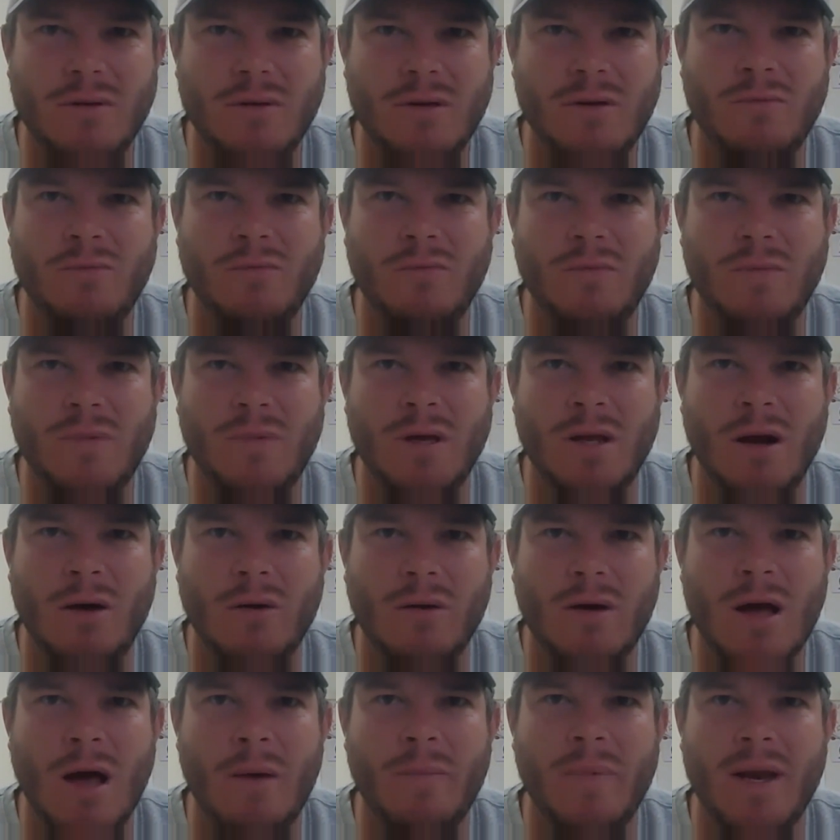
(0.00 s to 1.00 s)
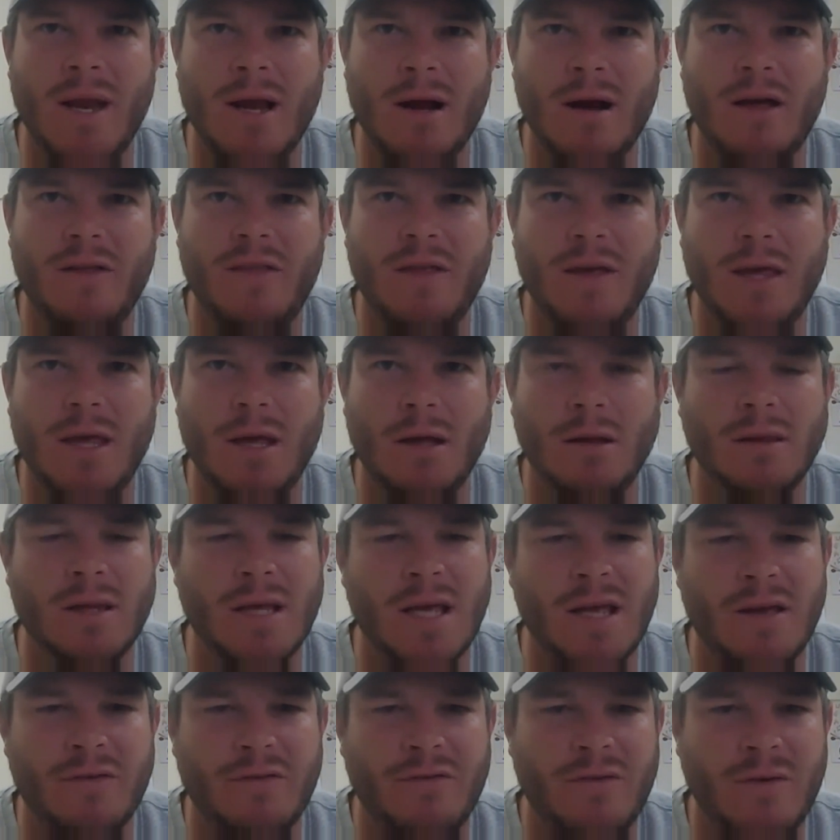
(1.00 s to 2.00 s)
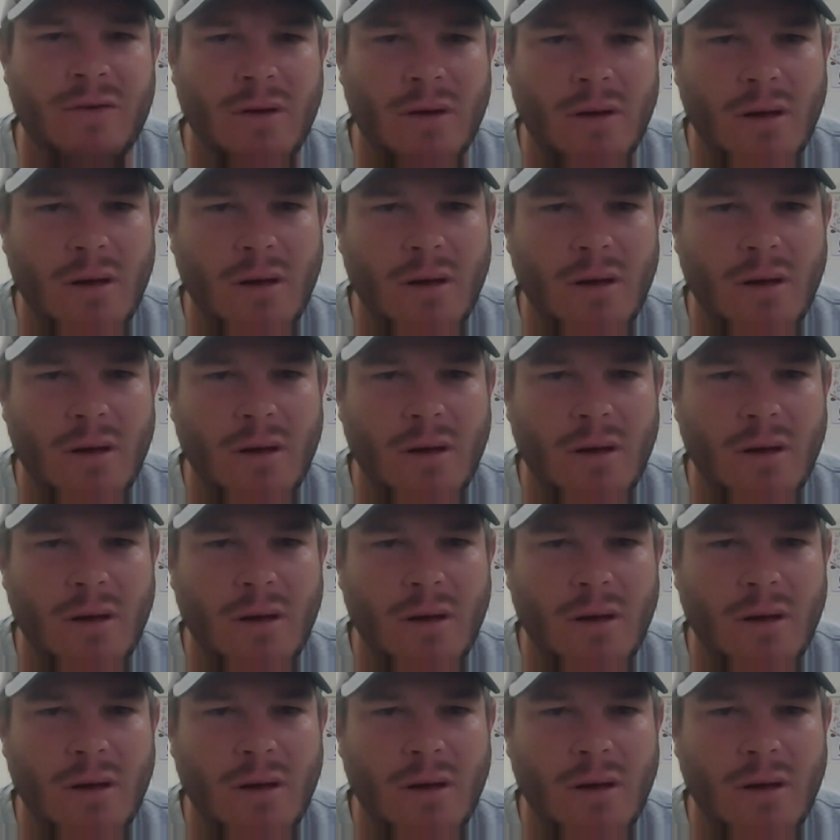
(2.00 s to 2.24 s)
you you know coming here, I think you'll leave